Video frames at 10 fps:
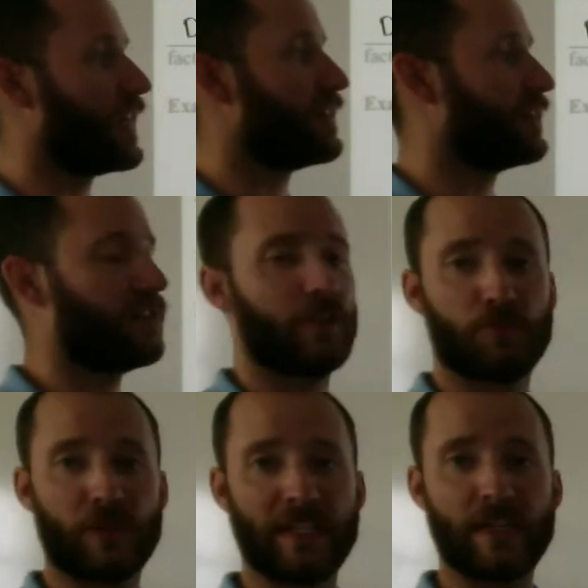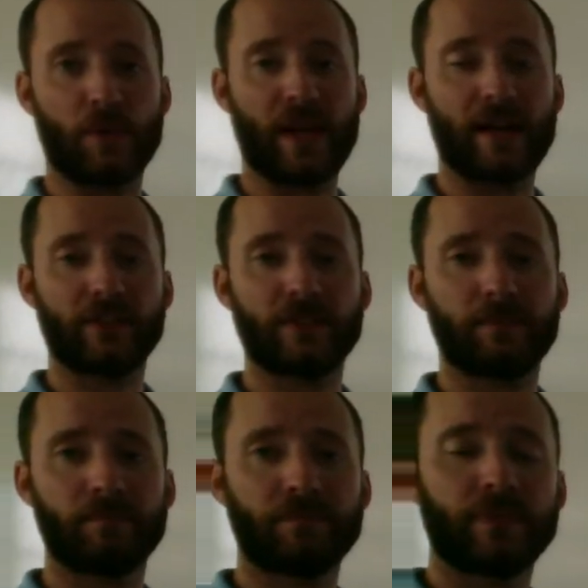is the spring equinox.
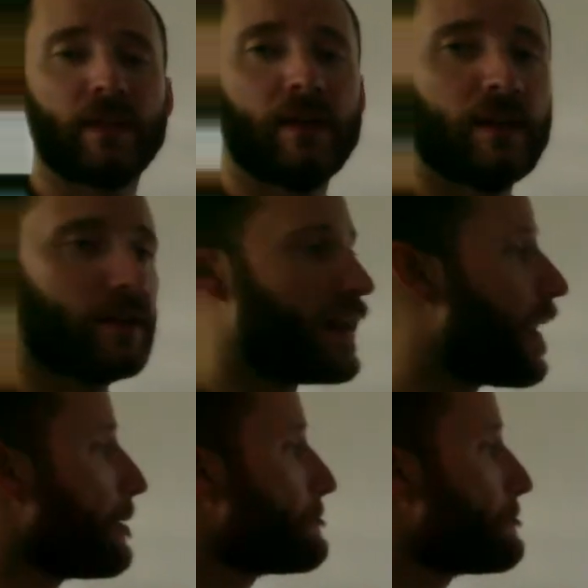Now,